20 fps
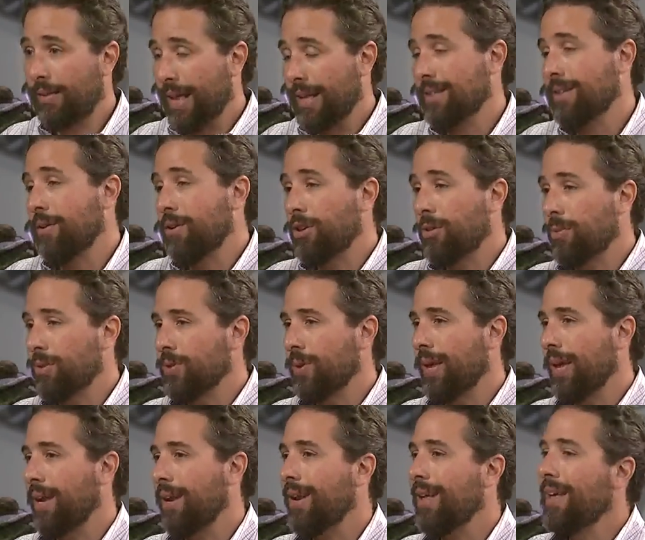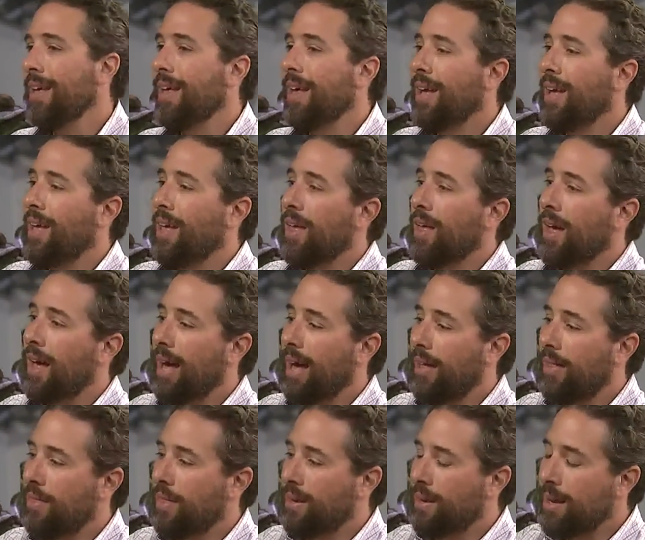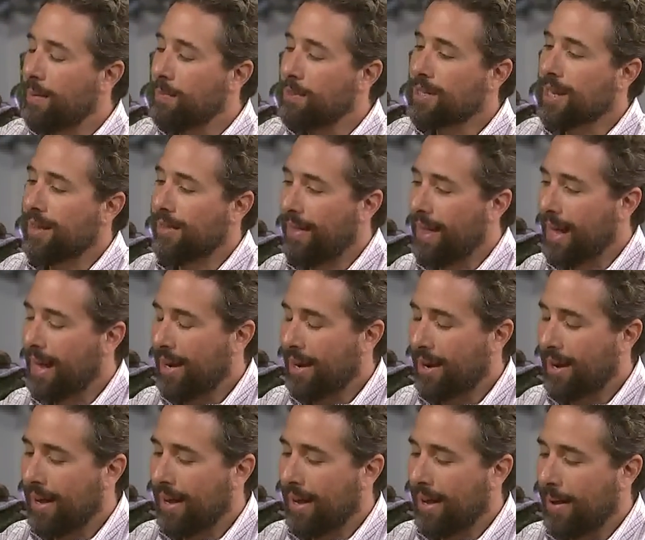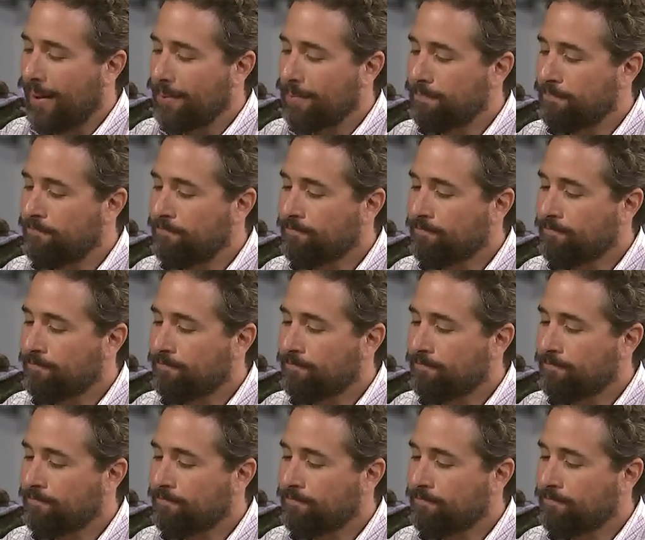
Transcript: and that's how humans would get it. Uh, the nymphs can then um,